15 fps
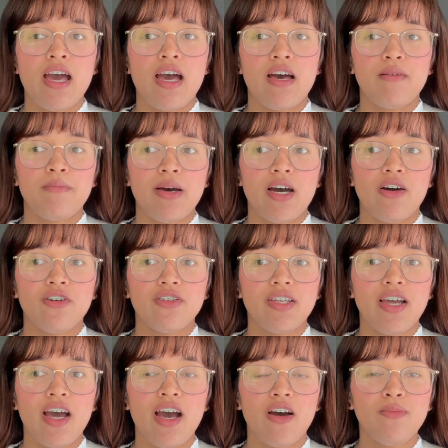about
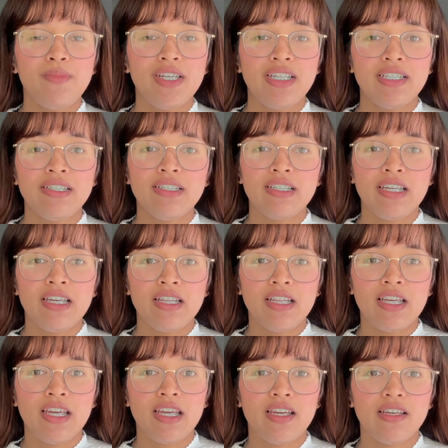how many
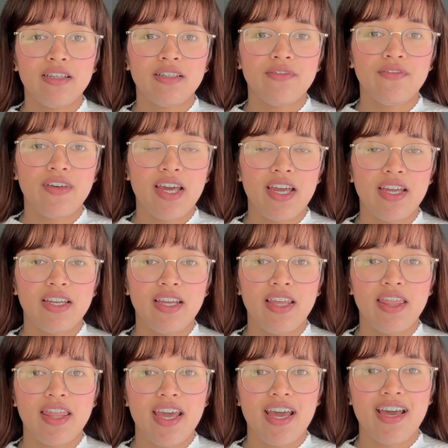ceiling fan
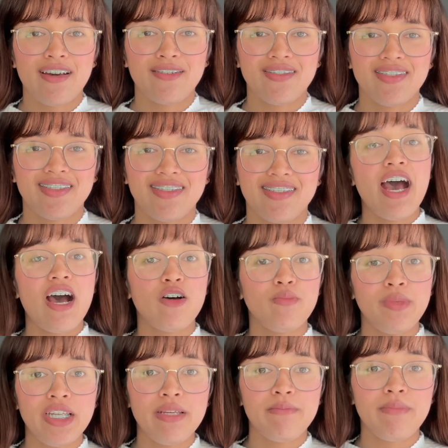in the house, how
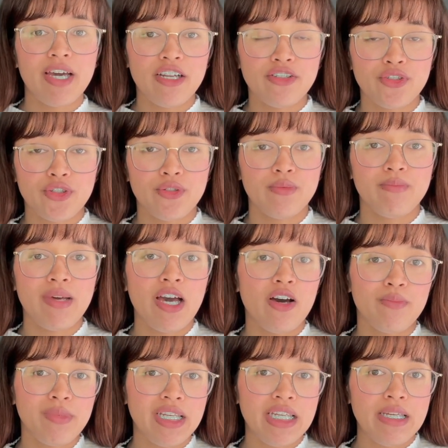many bedroom, how
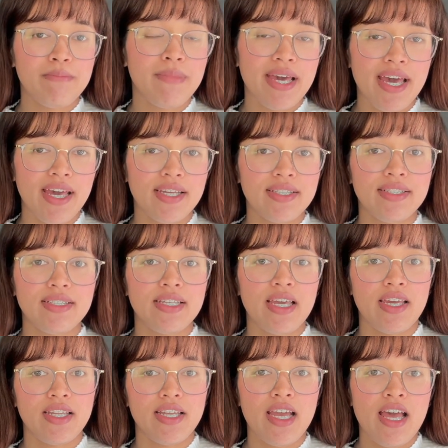many beds,
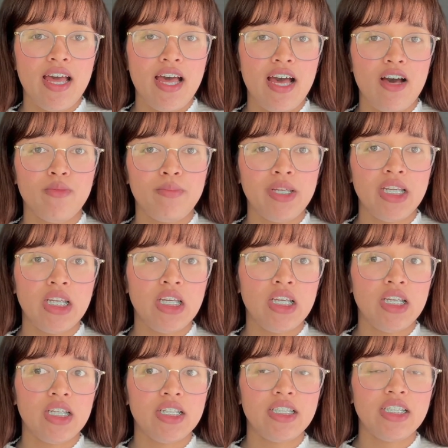and how
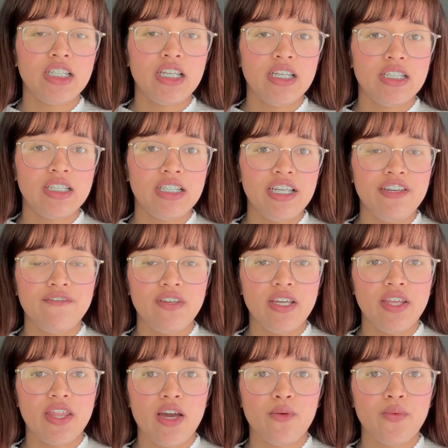many
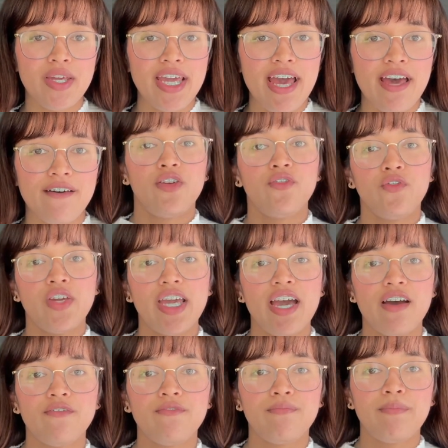TV that we have. If we
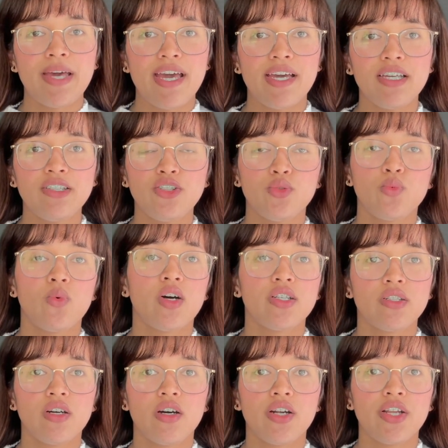have pets,
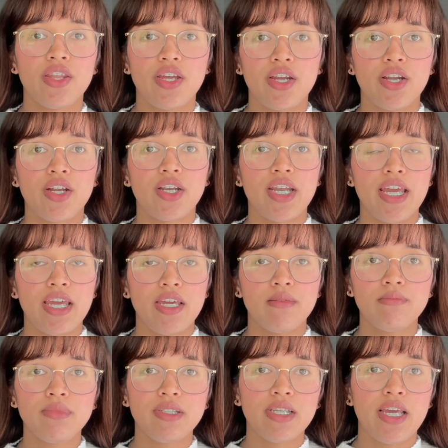what are their
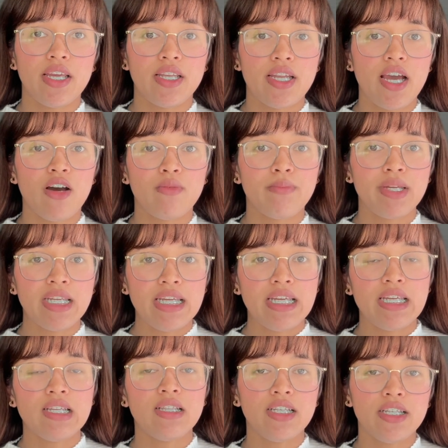names and how
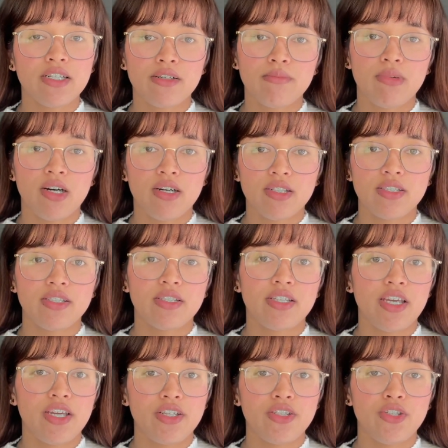many litter box
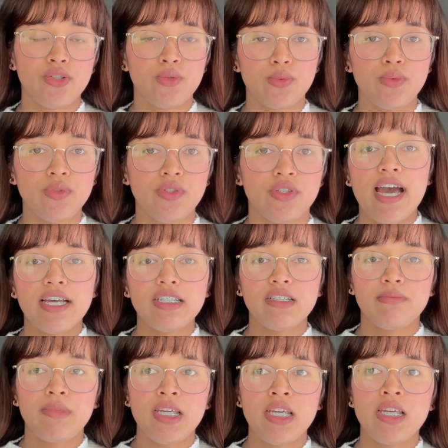they use. He asked
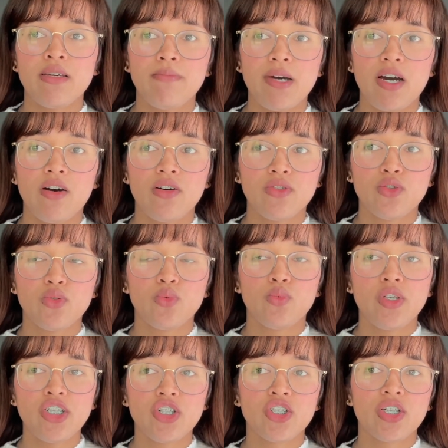me about
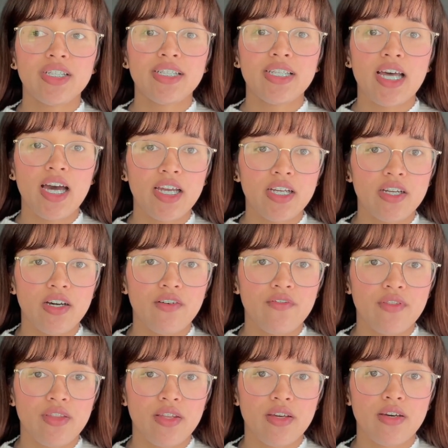which side of
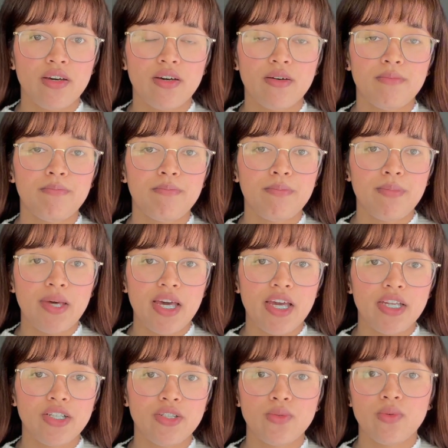the
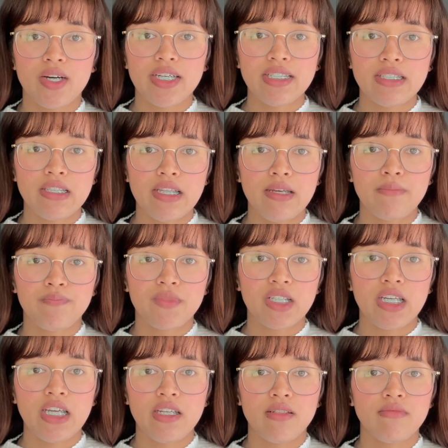bed do I slept
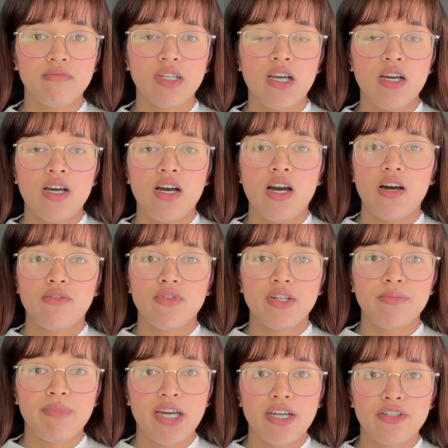in
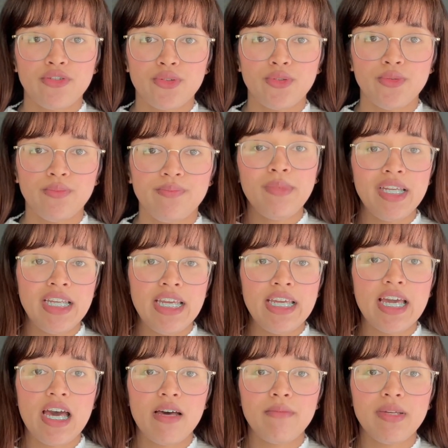our bedroom, how many
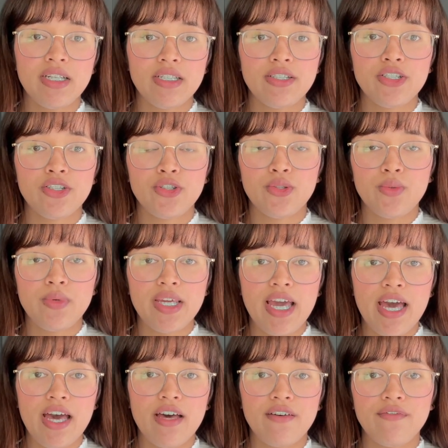cabinets do we
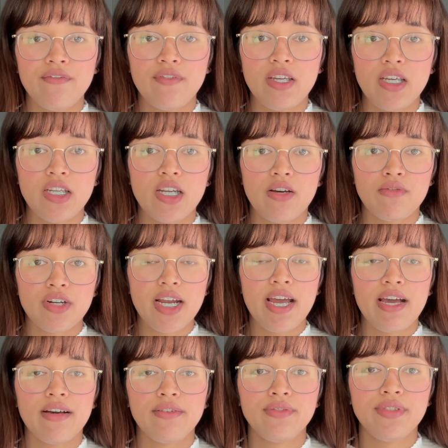have in our
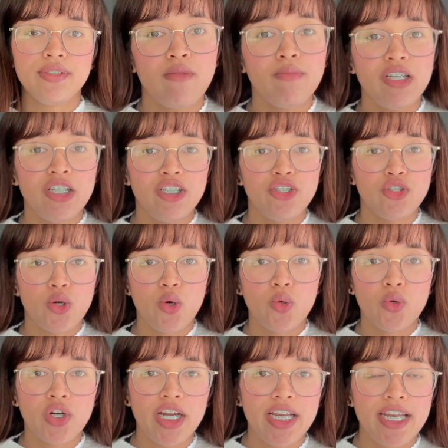house, how many
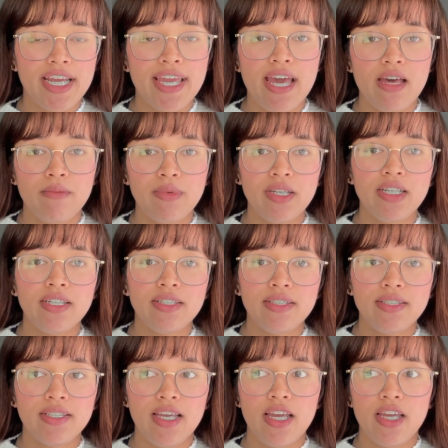drawer in the
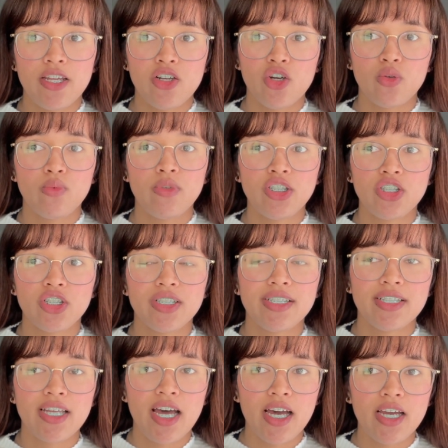cabinets, and which
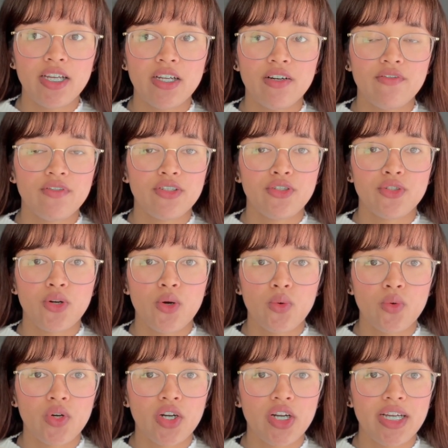side of the
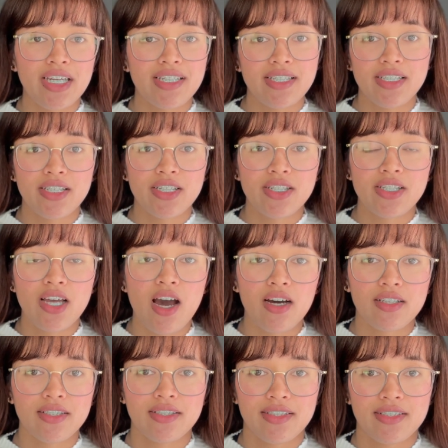drawer is the
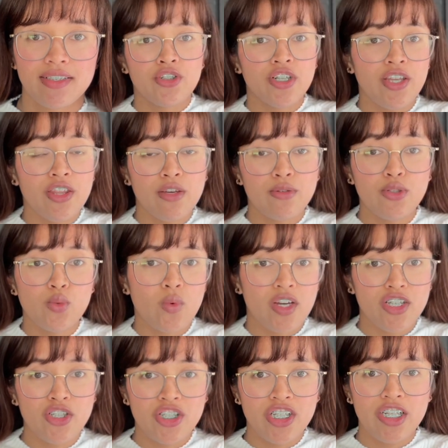socks. During those
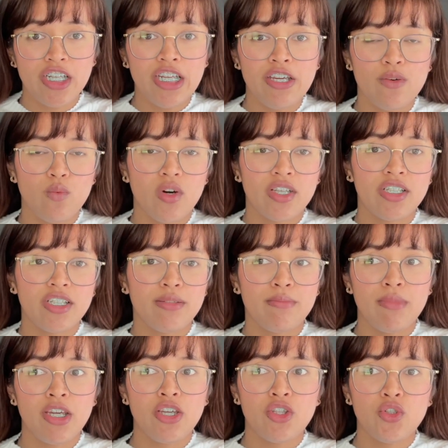questions, he wanted
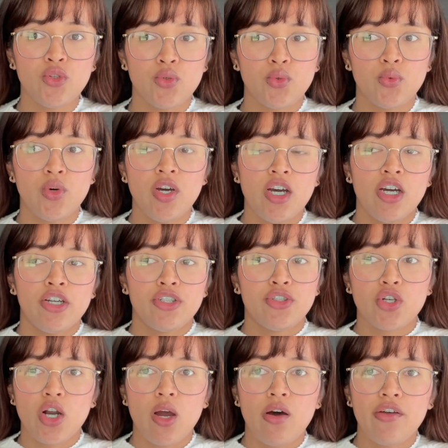me to
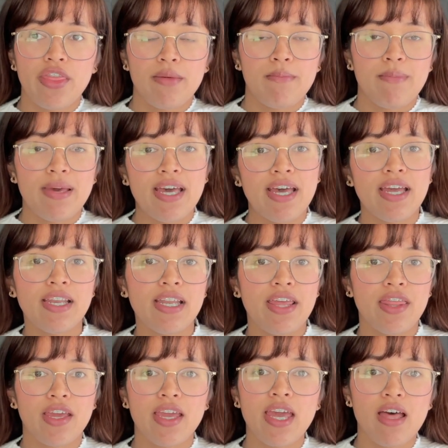draw the bed
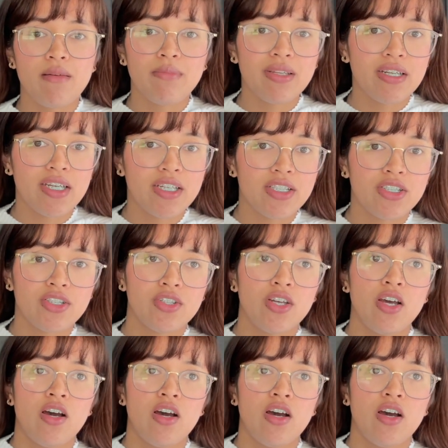and the cabinets